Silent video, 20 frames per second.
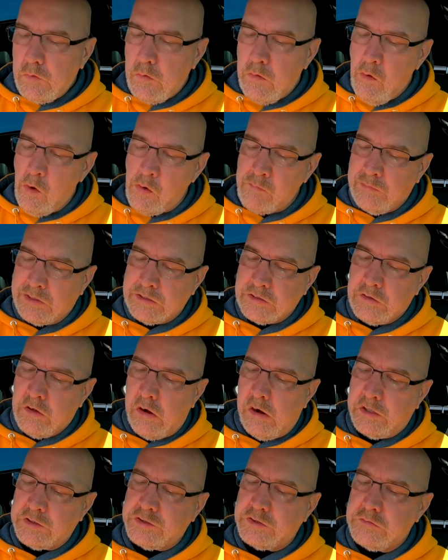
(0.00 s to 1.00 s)
Oh my
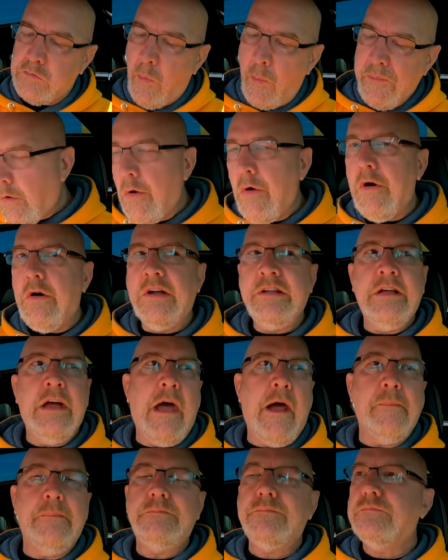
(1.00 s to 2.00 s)
gosh. Oh
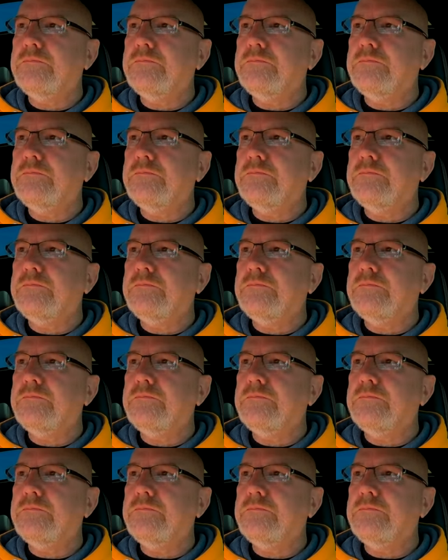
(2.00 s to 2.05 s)
yeah.